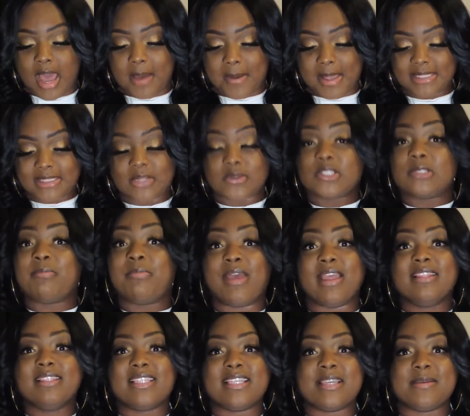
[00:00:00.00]
I might still
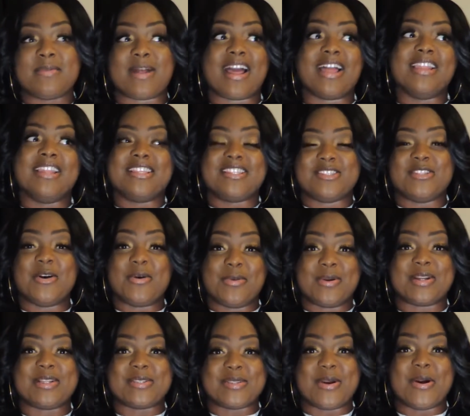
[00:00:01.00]
spend it, but I at least know
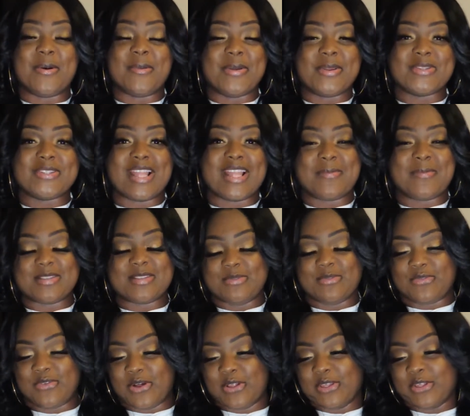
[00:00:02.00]
where it's going, so that makes
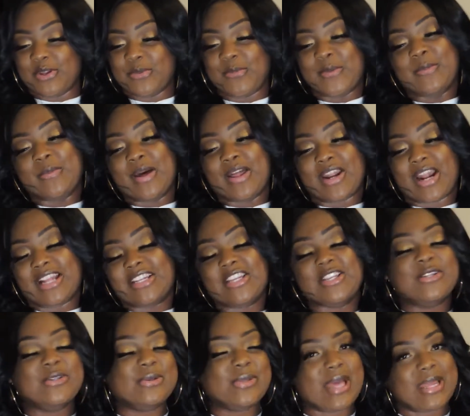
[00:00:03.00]
me feel a little bit better. I
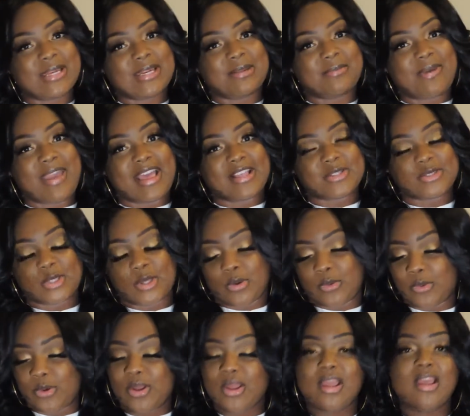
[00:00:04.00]
didn't do that in the past,
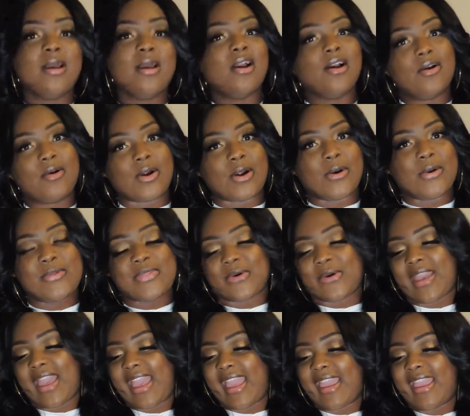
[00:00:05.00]
so growth,
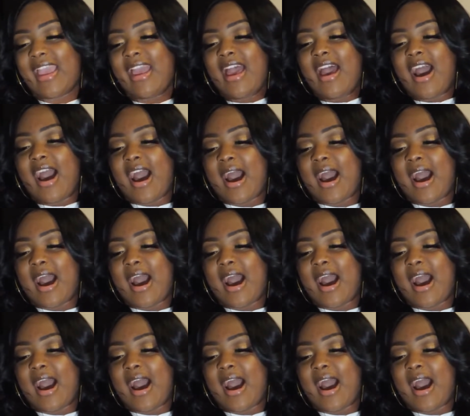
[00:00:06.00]
okay?